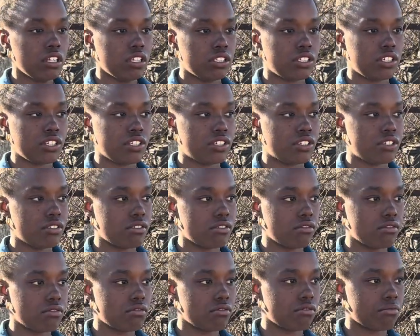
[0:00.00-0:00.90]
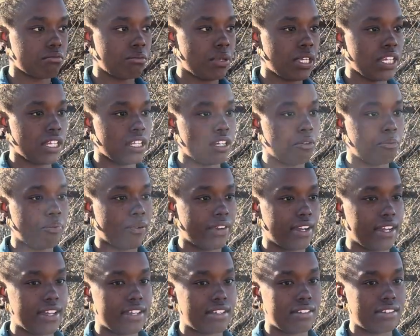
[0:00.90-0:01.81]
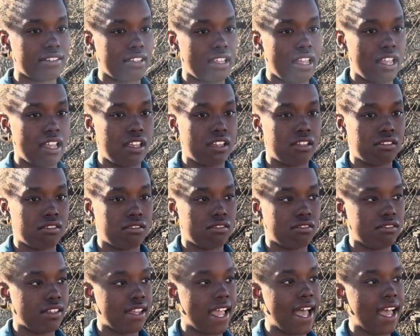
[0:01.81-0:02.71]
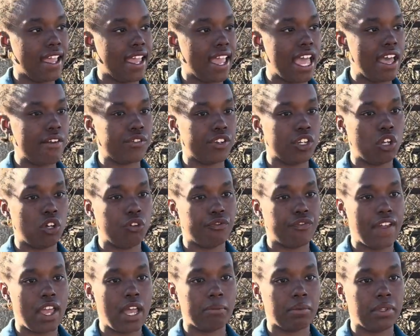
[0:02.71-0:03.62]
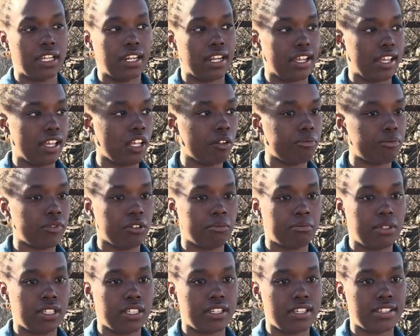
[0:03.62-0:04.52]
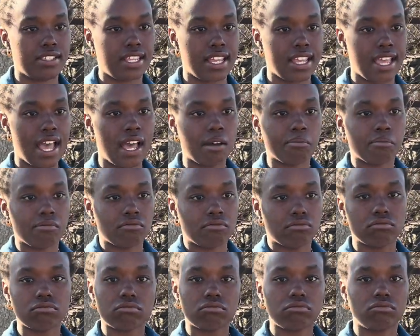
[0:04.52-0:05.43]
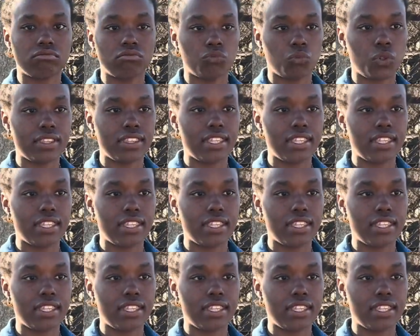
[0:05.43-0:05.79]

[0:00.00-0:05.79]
just being depressed and not having no family to help them because they got what